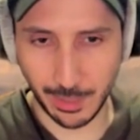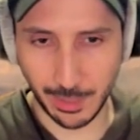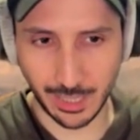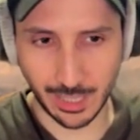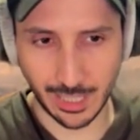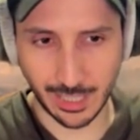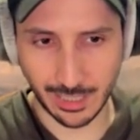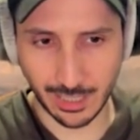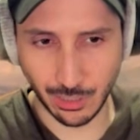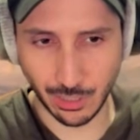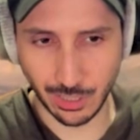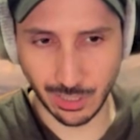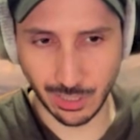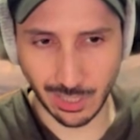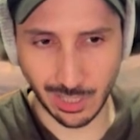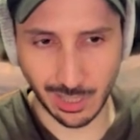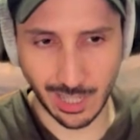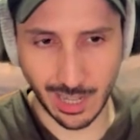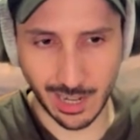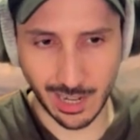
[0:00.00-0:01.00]
Like, there's just a
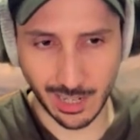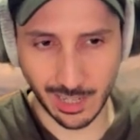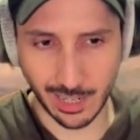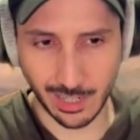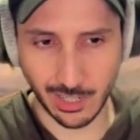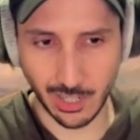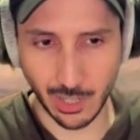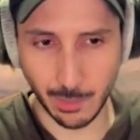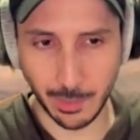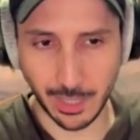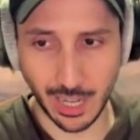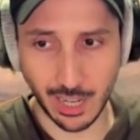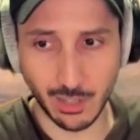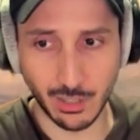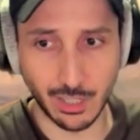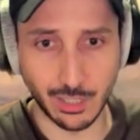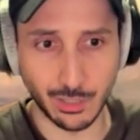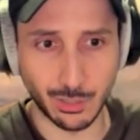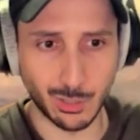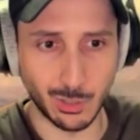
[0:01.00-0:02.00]
lot of that coming out,
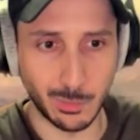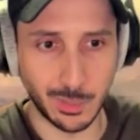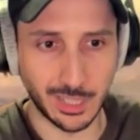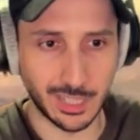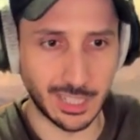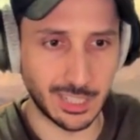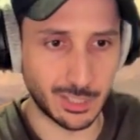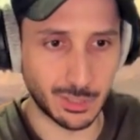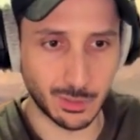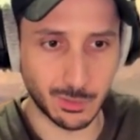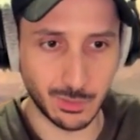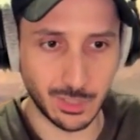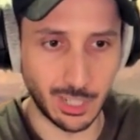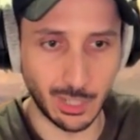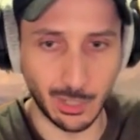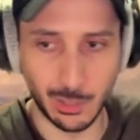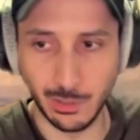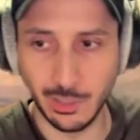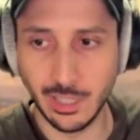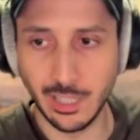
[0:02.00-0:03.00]
assuming that's,
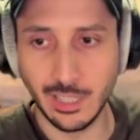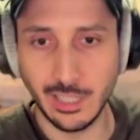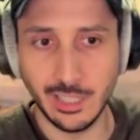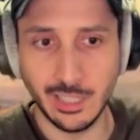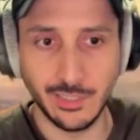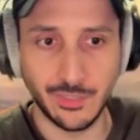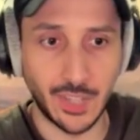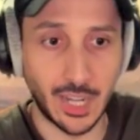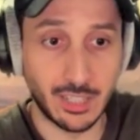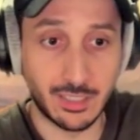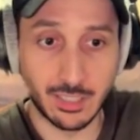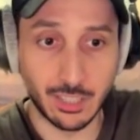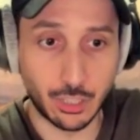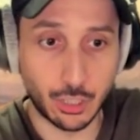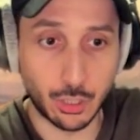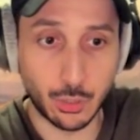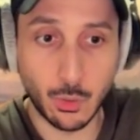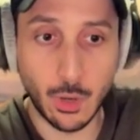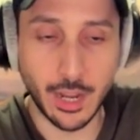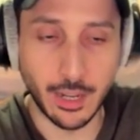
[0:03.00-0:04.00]
that's the
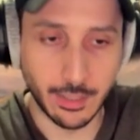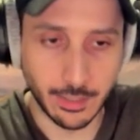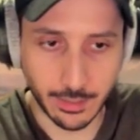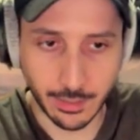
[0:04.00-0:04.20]
trend.